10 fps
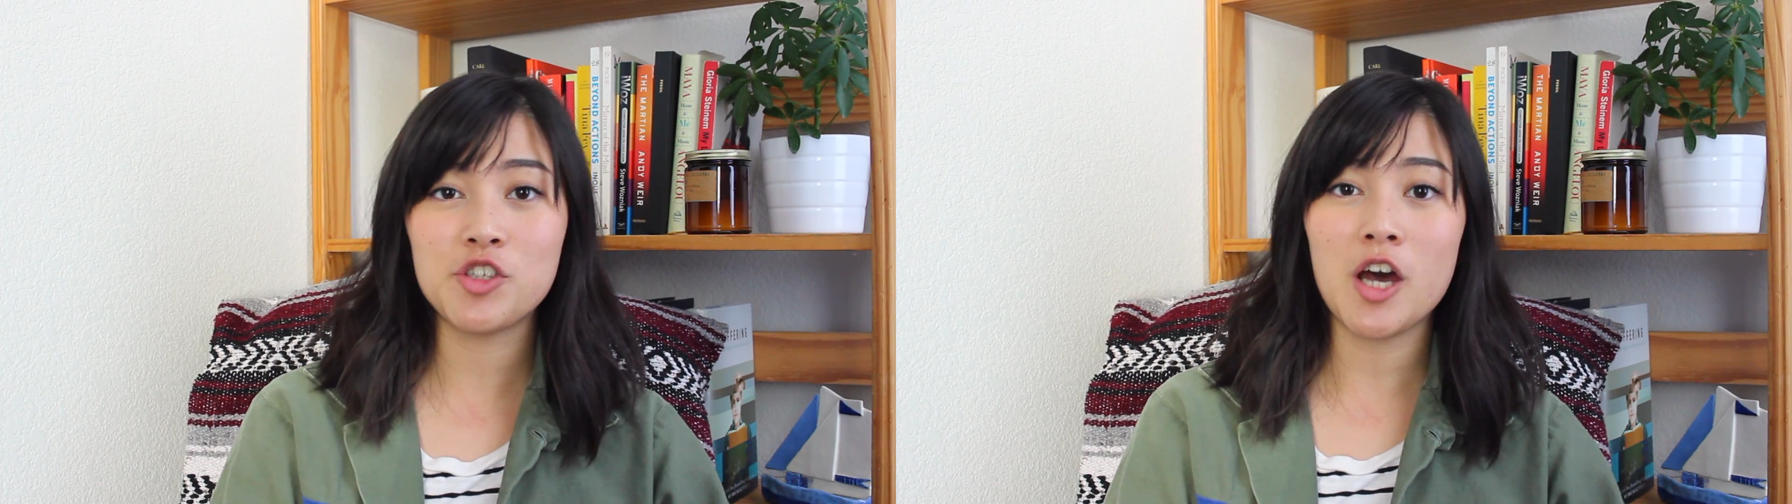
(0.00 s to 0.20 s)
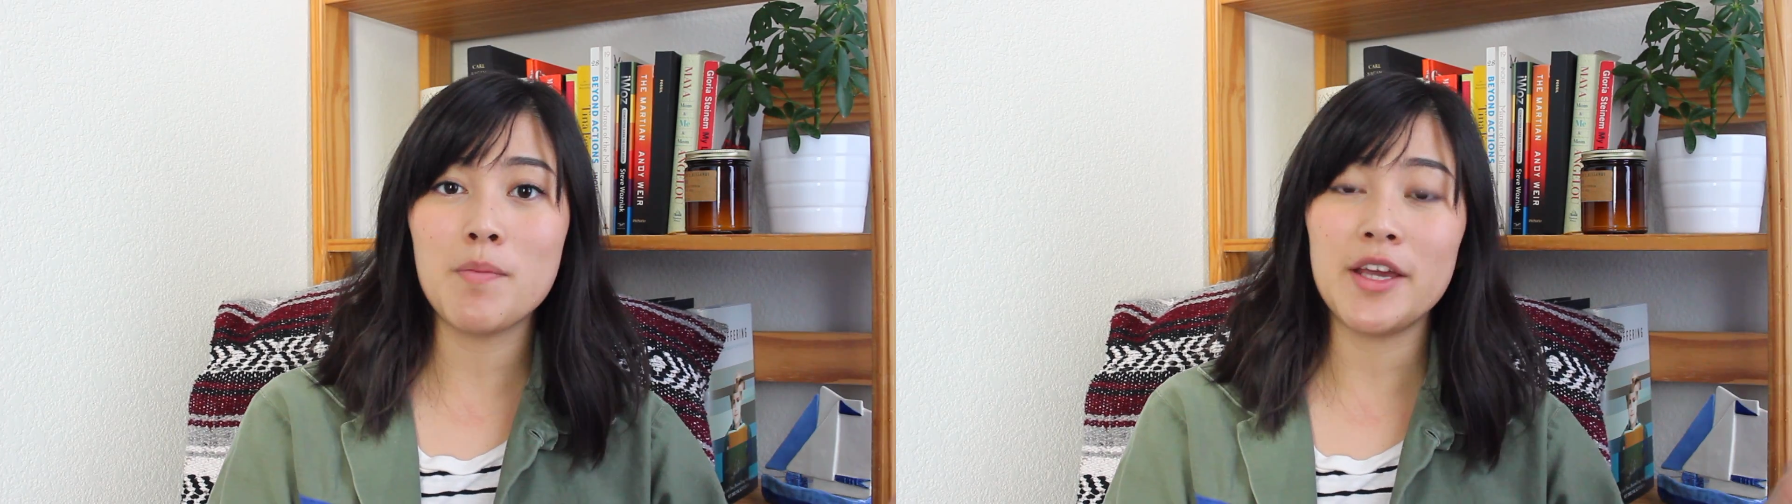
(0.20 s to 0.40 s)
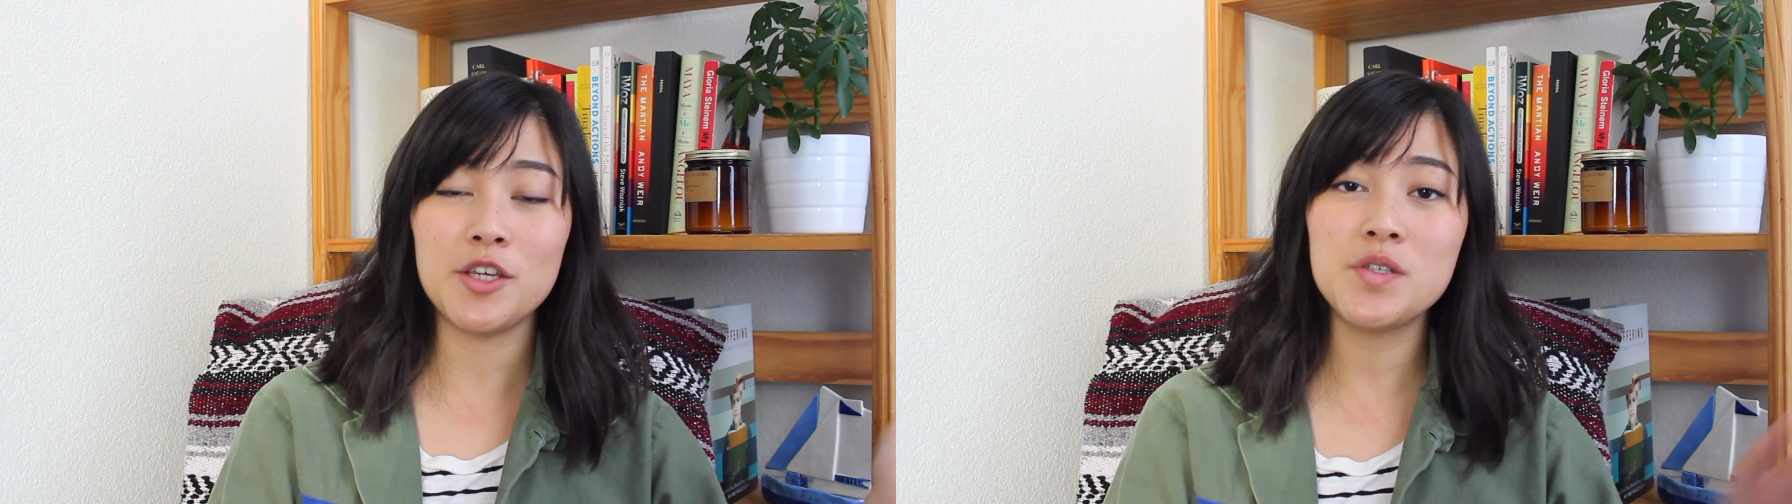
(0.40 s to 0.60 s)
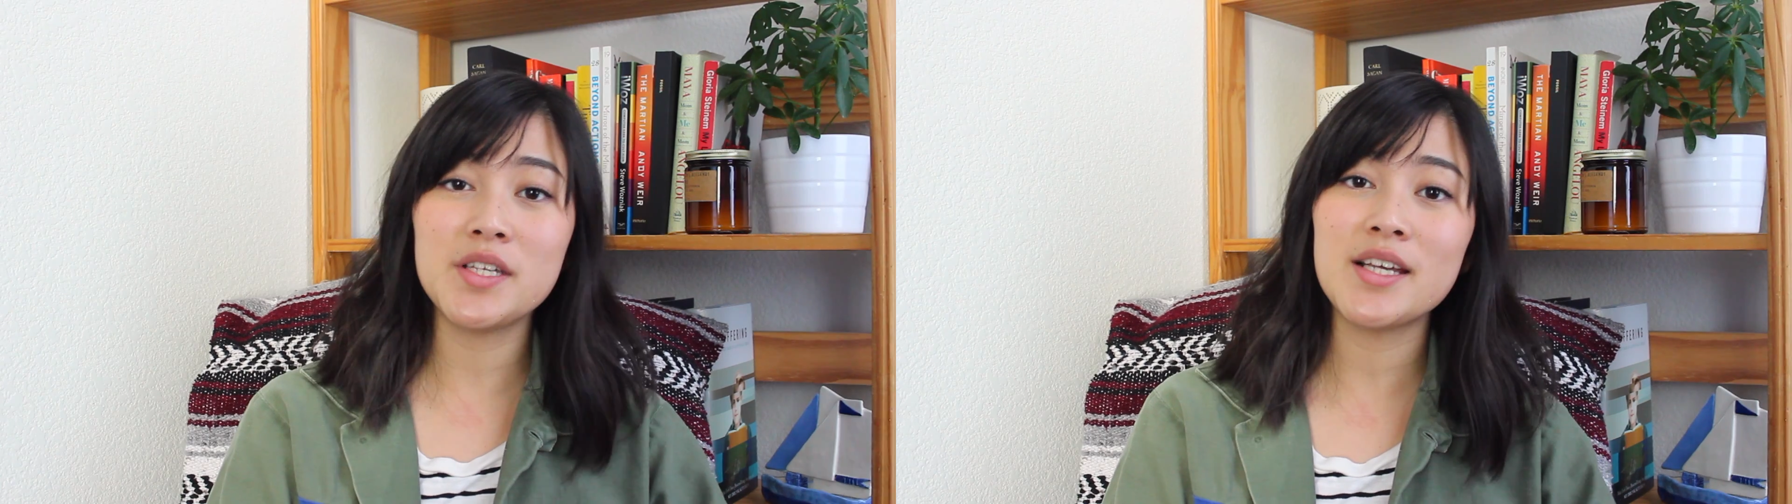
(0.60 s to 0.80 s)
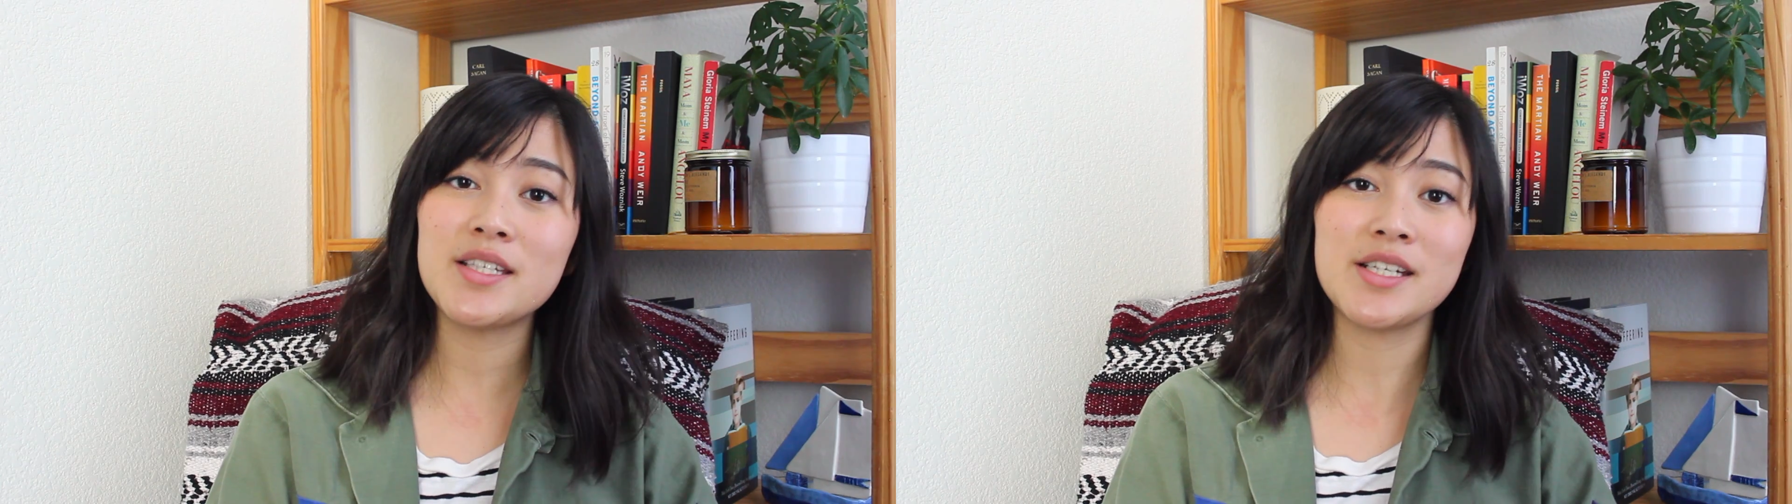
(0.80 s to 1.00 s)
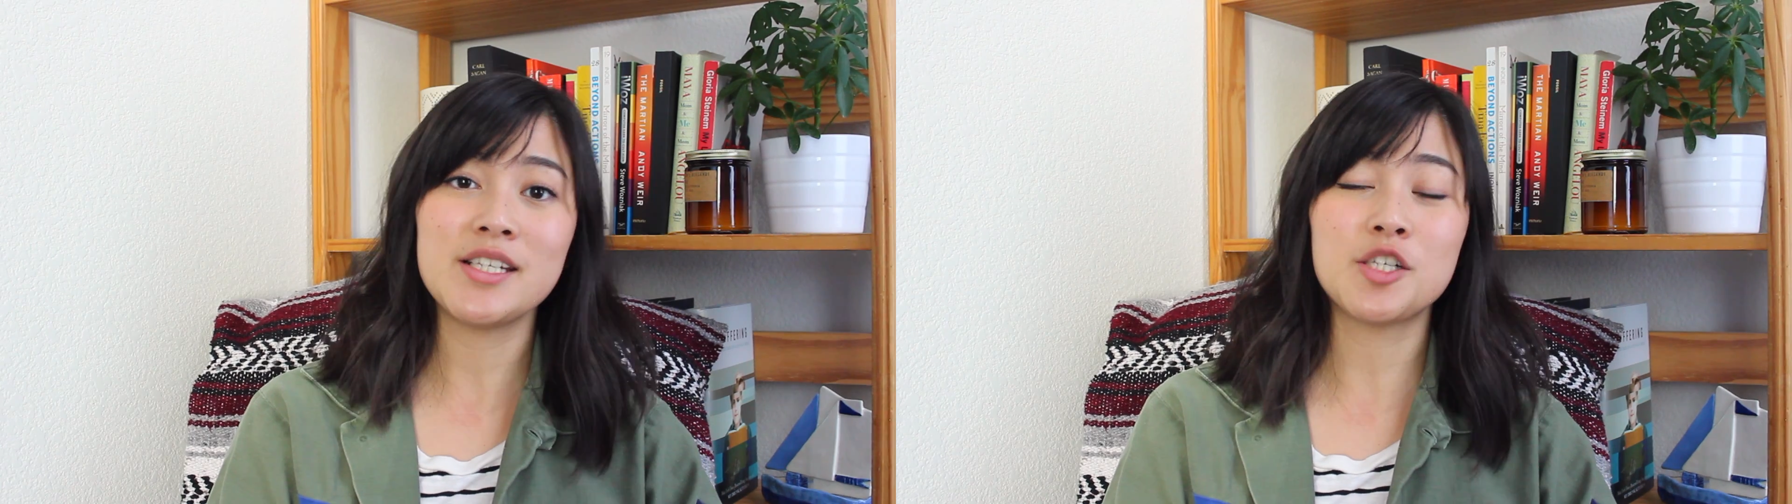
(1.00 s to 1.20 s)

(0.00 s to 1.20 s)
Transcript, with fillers: a job at UCSD's